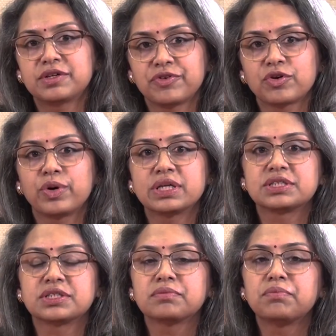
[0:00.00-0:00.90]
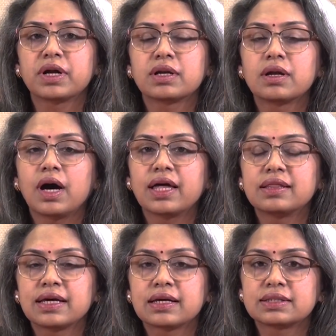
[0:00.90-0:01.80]
of a question, but I
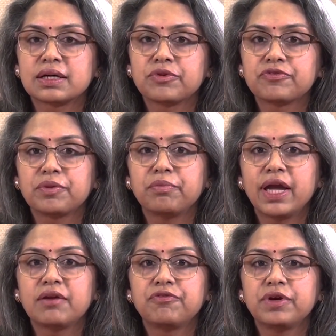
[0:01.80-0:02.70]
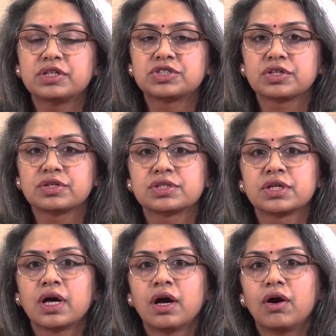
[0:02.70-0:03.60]
think some of the main features
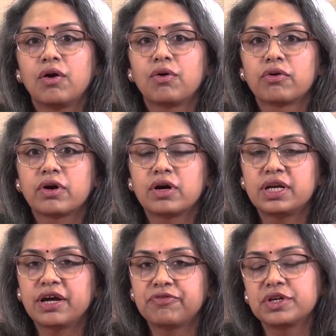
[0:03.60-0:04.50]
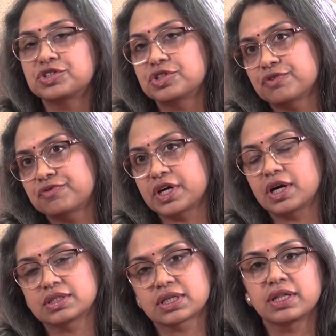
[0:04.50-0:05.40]
or a definition of
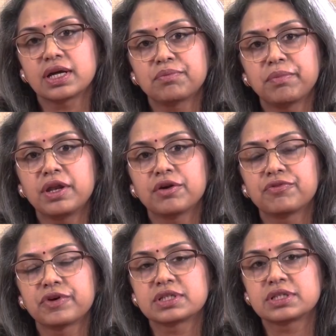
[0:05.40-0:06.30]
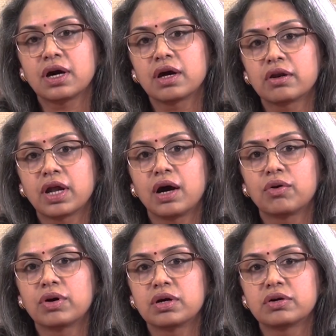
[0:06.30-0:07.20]
task that many of us are
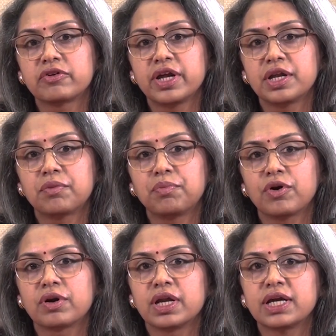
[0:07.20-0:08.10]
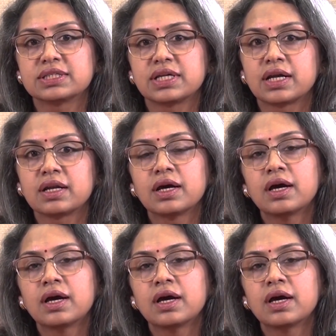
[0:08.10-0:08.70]
now agreed upon is that